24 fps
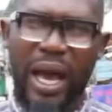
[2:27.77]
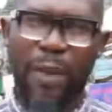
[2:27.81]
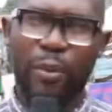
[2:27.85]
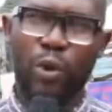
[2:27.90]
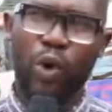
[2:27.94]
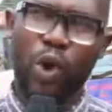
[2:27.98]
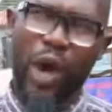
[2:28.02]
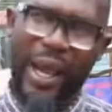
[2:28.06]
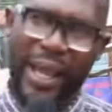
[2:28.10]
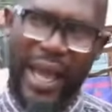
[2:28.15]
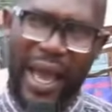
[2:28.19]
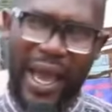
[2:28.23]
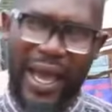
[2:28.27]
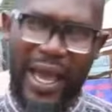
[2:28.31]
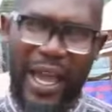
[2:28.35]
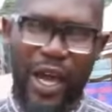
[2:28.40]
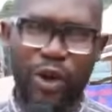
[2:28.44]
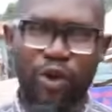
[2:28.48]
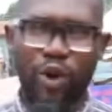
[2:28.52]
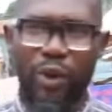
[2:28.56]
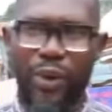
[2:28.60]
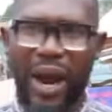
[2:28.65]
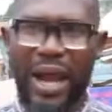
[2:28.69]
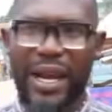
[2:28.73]
lawyer
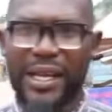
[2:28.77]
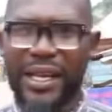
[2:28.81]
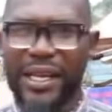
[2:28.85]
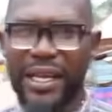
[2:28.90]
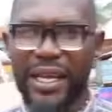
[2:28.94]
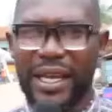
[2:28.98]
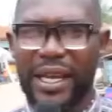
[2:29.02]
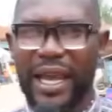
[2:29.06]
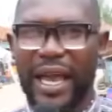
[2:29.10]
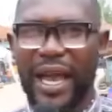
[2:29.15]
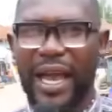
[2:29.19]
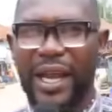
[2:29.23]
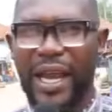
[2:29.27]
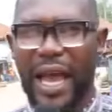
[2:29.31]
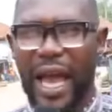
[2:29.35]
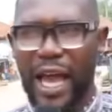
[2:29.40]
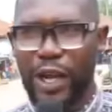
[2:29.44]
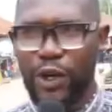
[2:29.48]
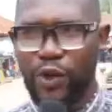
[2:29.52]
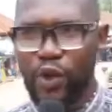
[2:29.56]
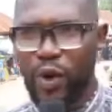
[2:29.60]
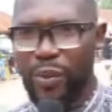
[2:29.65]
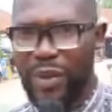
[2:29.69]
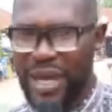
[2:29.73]
and we ready the
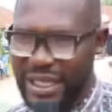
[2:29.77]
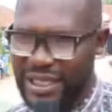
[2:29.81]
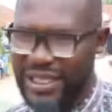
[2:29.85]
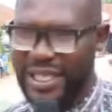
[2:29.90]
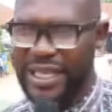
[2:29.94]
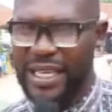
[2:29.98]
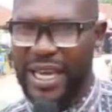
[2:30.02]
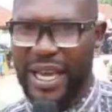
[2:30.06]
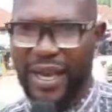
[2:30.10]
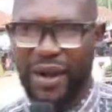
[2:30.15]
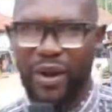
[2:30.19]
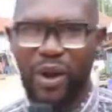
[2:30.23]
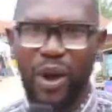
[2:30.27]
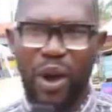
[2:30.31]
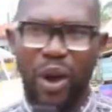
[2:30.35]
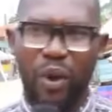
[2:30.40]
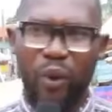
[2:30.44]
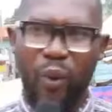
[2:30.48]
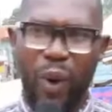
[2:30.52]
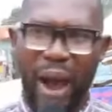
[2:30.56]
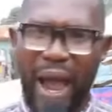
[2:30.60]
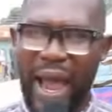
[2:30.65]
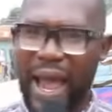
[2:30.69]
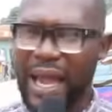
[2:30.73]
adium engineer
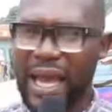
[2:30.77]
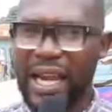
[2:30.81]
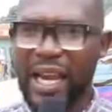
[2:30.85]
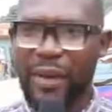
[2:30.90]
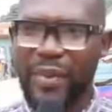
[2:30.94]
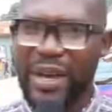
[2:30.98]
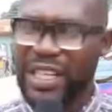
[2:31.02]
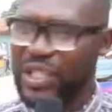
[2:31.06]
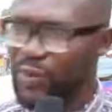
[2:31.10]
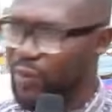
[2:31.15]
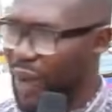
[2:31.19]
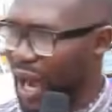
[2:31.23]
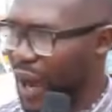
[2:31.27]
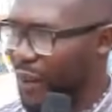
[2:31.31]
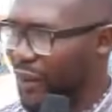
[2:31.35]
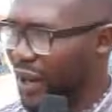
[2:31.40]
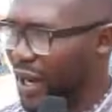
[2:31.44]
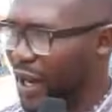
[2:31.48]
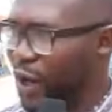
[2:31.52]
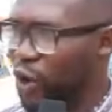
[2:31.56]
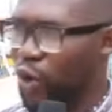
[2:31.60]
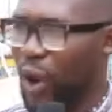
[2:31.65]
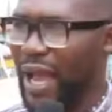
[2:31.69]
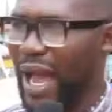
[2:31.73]
why in a bit my
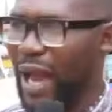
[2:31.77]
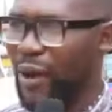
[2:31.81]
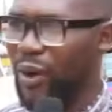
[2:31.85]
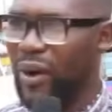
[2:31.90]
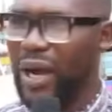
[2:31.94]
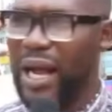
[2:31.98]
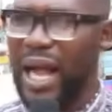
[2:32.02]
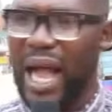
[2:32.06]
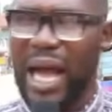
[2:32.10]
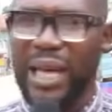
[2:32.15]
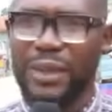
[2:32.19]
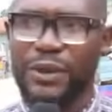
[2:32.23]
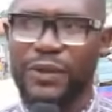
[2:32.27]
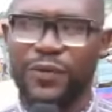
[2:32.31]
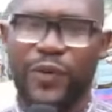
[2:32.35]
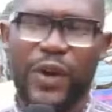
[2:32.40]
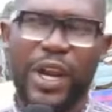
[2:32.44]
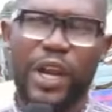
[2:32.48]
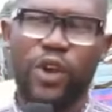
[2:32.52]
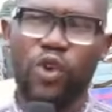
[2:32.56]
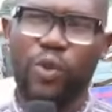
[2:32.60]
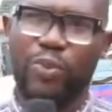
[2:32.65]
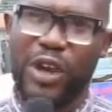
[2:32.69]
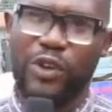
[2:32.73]
lawyer no comes for
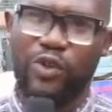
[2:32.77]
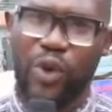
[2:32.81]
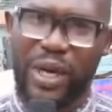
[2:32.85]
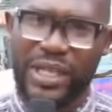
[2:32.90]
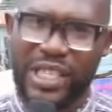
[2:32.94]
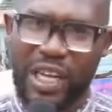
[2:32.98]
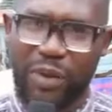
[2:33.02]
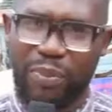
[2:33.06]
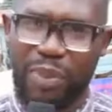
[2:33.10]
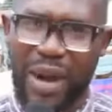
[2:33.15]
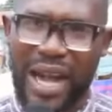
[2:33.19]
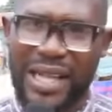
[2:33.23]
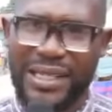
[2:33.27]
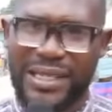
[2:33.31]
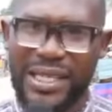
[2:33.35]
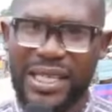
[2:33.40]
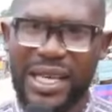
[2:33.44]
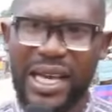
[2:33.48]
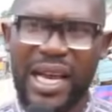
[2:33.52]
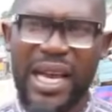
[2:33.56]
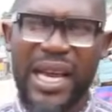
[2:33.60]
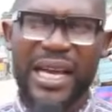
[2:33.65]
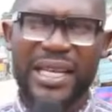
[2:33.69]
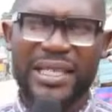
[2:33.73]
the new patriotic
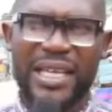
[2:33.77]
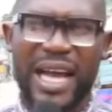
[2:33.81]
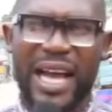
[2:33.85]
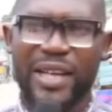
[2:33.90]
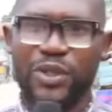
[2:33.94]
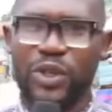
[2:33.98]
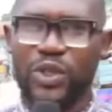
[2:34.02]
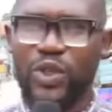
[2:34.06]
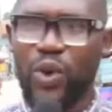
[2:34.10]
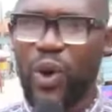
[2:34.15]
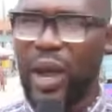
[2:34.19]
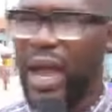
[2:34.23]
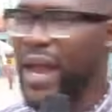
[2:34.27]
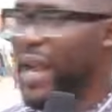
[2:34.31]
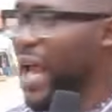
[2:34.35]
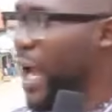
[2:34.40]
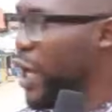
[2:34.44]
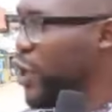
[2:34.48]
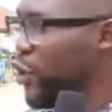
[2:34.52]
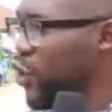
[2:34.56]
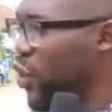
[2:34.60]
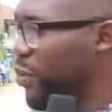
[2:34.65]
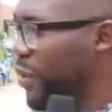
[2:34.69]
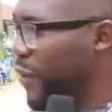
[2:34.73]
party say so and
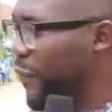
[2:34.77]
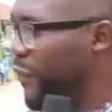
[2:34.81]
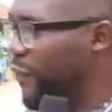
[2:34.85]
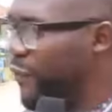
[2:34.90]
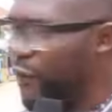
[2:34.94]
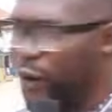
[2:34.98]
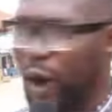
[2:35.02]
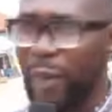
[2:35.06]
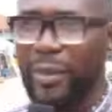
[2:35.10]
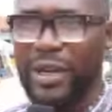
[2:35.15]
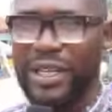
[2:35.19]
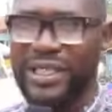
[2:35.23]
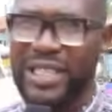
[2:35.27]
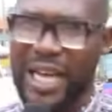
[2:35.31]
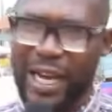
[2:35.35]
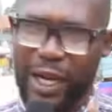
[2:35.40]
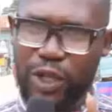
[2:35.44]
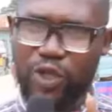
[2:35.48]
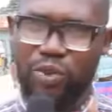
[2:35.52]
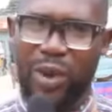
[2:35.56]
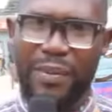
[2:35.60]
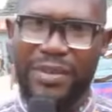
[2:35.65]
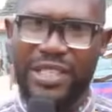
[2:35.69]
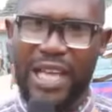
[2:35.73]
adium me formally
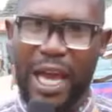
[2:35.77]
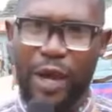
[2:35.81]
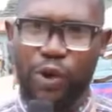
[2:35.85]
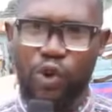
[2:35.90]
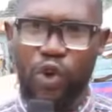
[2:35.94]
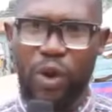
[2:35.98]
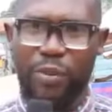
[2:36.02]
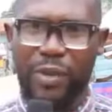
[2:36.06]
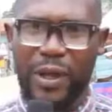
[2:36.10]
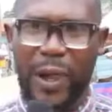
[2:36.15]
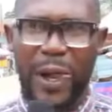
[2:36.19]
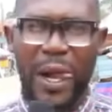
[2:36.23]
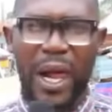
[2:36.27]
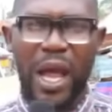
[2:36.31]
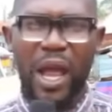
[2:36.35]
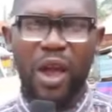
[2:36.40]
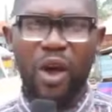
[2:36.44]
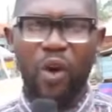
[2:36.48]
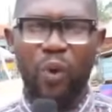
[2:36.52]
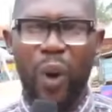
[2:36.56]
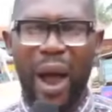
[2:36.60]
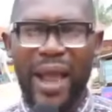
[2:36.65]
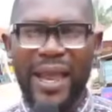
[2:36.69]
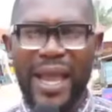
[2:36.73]
shanin swam say adium me
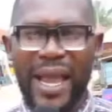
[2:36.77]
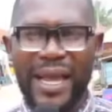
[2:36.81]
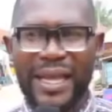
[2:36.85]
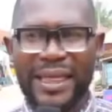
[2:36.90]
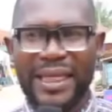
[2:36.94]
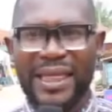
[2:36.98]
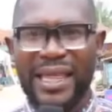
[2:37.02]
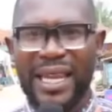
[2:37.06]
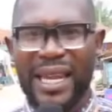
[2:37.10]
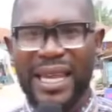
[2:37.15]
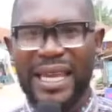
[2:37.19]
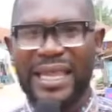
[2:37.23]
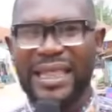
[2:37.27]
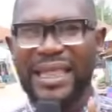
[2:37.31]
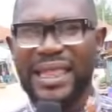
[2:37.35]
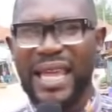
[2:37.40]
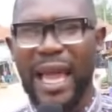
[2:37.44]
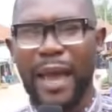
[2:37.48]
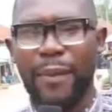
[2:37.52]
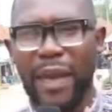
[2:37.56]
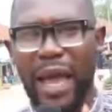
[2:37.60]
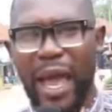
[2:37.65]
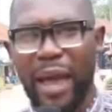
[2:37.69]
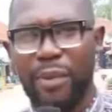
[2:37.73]
why 3
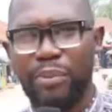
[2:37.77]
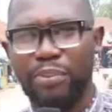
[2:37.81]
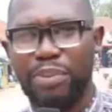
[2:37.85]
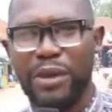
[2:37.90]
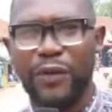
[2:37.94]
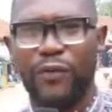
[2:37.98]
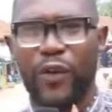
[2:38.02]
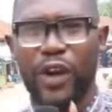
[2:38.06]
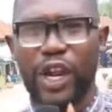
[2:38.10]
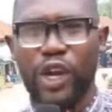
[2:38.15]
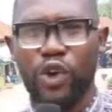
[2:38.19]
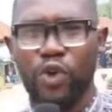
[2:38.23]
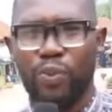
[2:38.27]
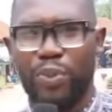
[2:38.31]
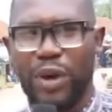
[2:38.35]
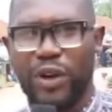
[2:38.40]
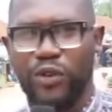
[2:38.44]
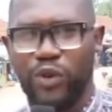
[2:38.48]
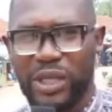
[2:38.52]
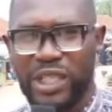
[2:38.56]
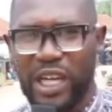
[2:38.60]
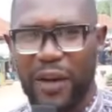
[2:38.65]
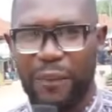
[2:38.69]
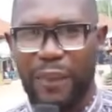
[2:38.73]
term MP for the new
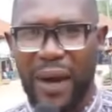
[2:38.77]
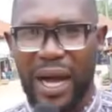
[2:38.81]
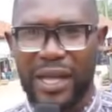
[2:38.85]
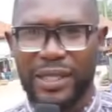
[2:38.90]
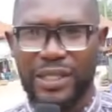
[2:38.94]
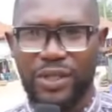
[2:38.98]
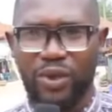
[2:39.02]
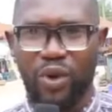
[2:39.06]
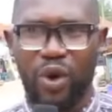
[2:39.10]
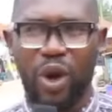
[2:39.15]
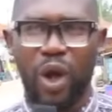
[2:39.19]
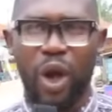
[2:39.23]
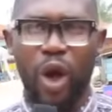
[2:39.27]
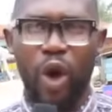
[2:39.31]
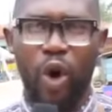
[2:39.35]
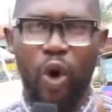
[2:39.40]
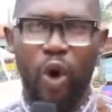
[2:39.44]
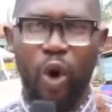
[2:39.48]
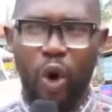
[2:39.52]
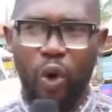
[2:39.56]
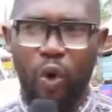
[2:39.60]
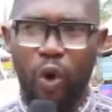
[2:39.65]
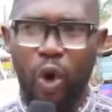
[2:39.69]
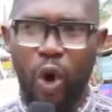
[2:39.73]
patriotic party
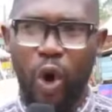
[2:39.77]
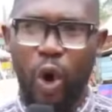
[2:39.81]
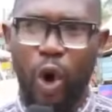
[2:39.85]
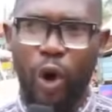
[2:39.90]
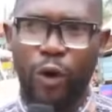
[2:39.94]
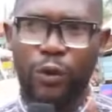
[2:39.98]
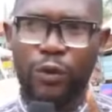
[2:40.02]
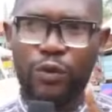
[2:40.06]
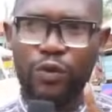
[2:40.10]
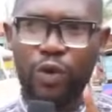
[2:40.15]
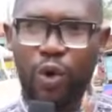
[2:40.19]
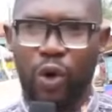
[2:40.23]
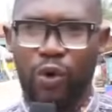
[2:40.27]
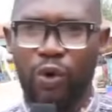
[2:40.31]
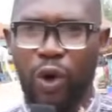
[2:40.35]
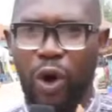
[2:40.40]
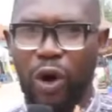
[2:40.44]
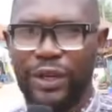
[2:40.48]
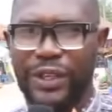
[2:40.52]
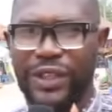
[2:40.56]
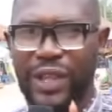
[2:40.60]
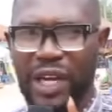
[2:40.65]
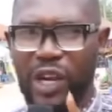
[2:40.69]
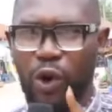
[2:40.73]
oko
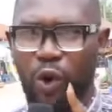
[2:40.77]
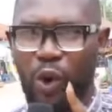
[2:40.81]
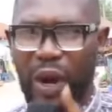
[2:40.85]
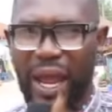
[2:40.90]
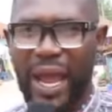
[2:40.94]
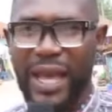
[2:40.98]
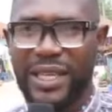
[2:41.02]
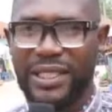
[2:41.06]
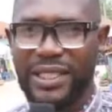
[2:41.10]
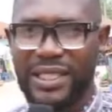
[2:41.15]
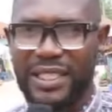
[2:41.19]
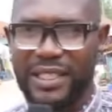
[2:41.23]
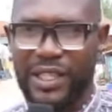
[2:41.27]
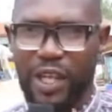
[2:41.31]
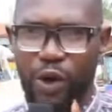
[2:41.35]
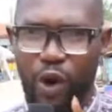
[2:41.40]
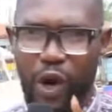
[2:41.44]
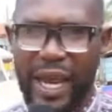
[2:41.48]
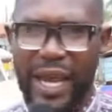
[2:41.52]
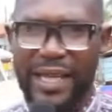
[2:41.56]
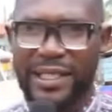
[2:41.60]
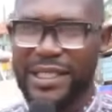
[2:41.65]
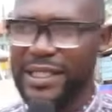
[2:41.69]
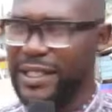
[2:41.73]
on three occasions
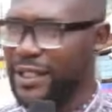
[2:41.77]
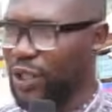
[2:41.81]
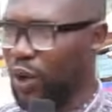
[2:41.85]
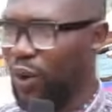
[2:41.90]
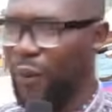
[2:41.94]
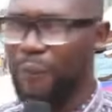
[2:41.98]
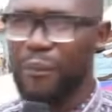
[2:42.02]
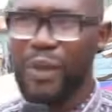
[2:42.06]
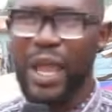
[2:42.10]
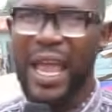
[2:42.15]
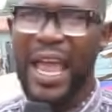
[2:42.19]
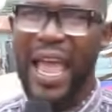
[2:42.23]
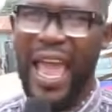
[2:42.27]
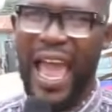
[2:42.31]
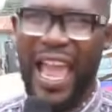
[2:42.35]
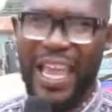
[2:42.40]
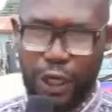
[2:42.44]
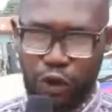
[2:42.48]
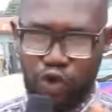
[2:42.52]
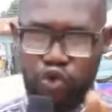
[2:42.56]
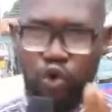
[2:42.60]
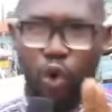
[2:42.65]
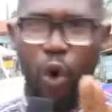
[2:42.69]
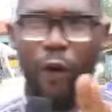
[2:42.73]
you know
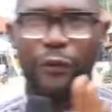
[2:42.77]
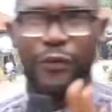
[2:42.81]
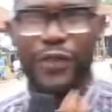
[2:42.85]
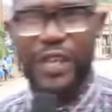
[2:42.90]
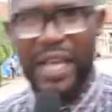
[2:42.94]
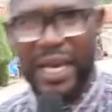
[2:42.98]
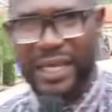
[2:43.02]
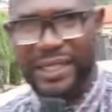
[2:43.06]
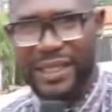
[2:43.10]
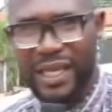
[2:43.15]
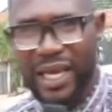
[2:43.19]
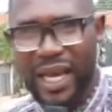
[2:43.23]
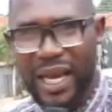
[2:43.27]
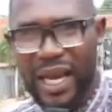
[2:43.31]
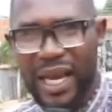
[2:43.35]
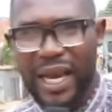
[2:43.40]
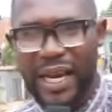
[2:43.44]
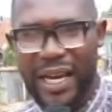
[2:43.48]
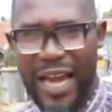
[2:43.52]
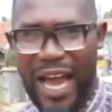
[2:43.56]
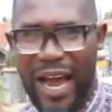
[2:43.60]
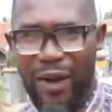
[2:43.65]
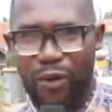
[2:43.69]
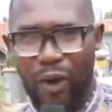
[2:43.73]
eh 12 years
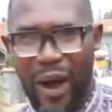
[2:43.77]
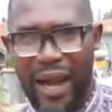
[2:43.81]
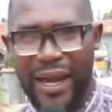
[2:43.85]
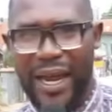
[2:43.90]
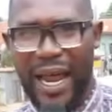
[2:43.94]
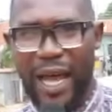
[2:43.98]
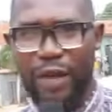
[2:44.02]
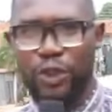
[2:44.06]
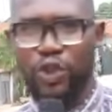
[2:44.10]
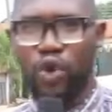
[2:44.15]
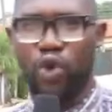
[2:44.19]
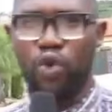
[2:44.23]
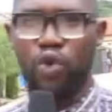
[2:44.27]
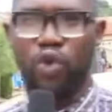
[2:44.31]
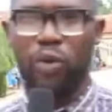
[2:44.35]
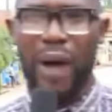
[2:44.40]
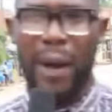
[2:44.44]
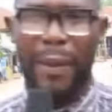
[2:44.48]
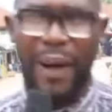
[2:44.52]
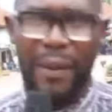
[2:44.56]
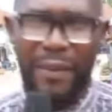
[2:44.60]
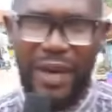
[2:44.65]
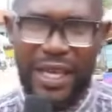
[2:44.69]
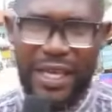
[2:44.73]
now no ada
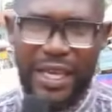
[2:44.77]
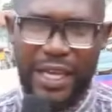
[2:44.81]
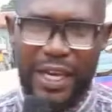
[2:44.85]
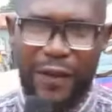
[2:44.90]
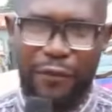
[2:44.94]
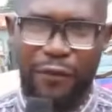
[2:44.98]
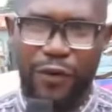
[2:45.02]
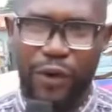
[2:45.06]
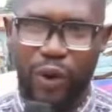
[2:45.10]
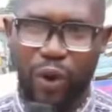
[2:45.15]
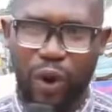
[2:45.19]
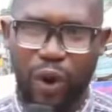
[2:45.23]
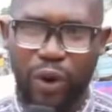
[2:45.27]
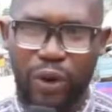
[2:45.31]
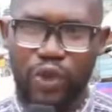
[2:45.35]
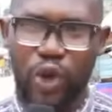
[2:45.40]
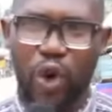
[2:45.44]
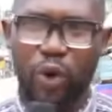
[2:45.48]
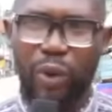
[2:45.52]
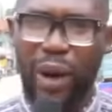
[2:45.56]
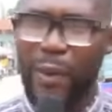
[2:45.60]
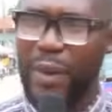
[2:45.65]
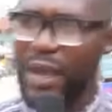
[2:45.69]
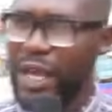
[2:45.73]
jonkuma ababe yi ni free ho
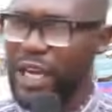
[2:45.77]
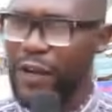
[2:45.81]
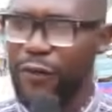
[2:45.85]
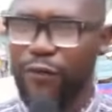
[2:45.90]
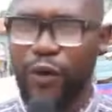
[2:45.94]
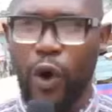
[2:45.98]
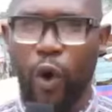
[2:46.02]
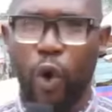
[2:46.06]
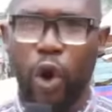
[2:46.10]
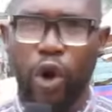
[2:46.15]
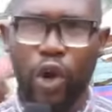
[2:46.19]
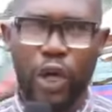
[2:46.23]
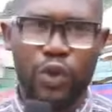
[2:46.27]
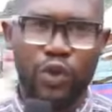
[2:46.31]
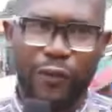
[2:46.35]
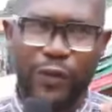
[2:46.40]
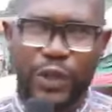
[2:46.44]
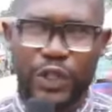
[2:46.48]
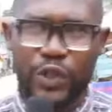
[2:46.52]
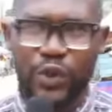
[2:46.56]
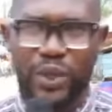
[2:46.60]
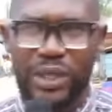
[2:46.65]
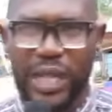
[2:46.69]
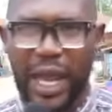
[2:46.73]
jonkuma ba yi ni free lot
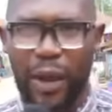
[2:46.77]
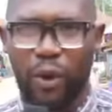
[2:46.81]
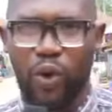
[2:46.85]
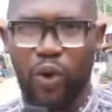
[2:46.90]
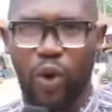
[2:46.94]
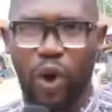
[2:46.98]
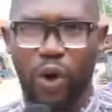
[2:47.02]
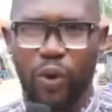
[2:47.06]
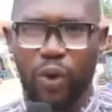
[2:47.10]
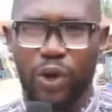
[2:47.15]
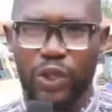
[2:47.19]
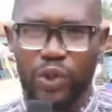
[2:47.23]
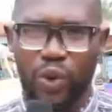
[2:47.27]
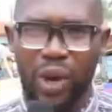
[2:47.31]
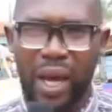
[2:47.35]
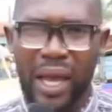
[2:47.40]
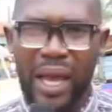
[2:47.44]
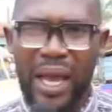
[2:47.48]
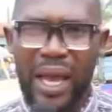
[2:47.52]
of issues na ekokoko so